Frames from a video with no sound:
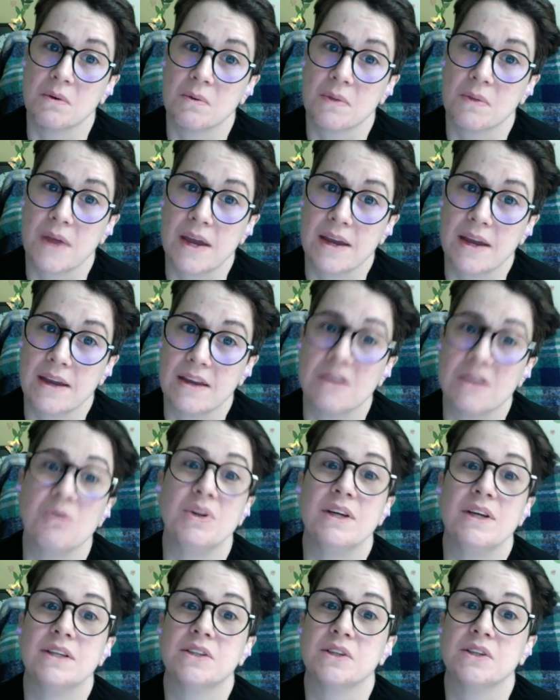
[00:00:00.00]
like you
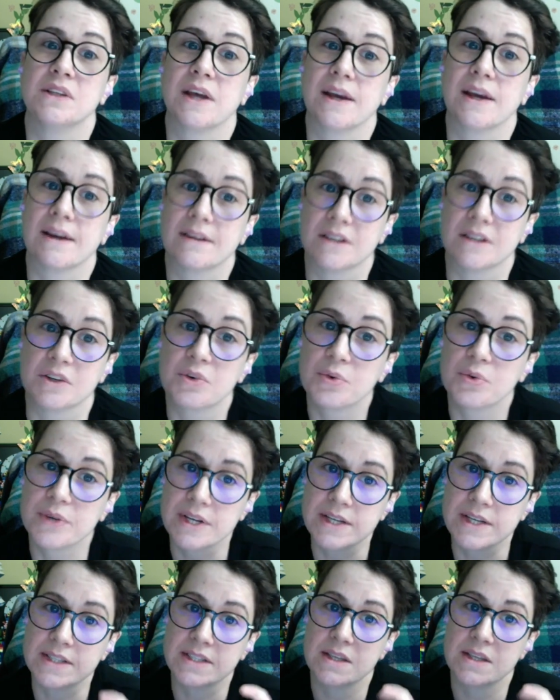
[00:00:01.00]
need to like
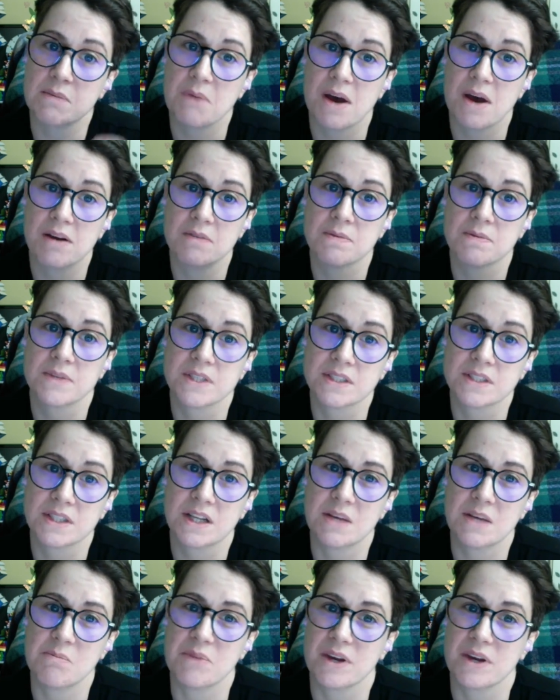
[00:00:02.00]
decrease the amount of
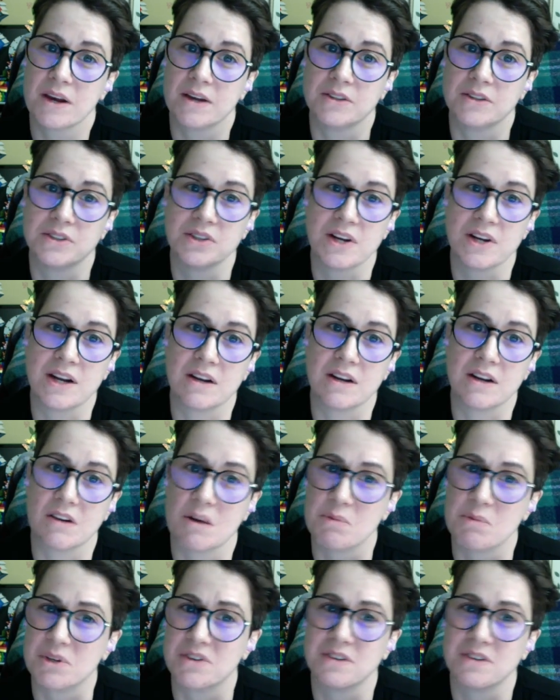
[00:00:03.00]
listening because your
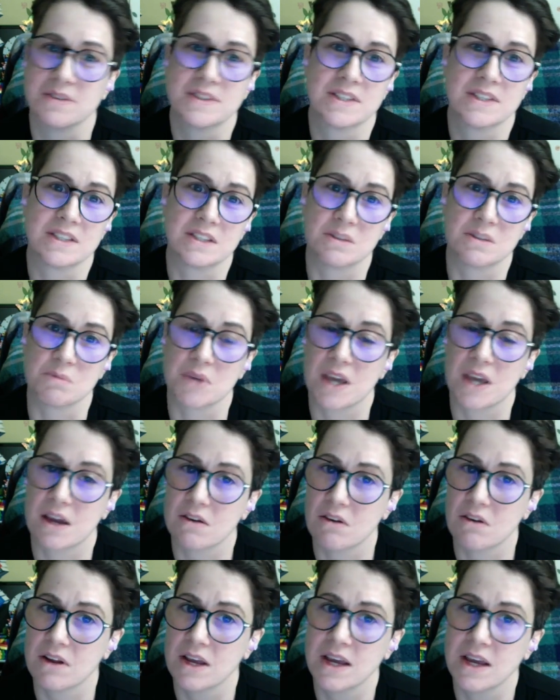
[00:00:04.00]
autonomic nervous system
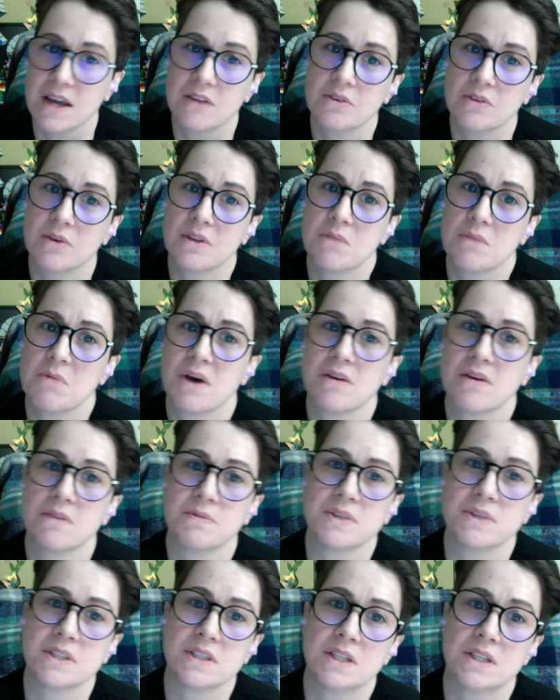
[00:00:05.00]
cannot handle the amount of
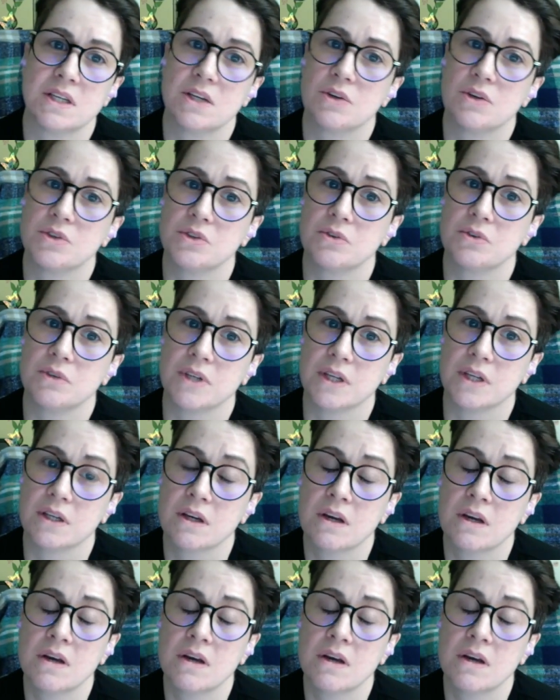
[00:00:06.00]
listening you're doing.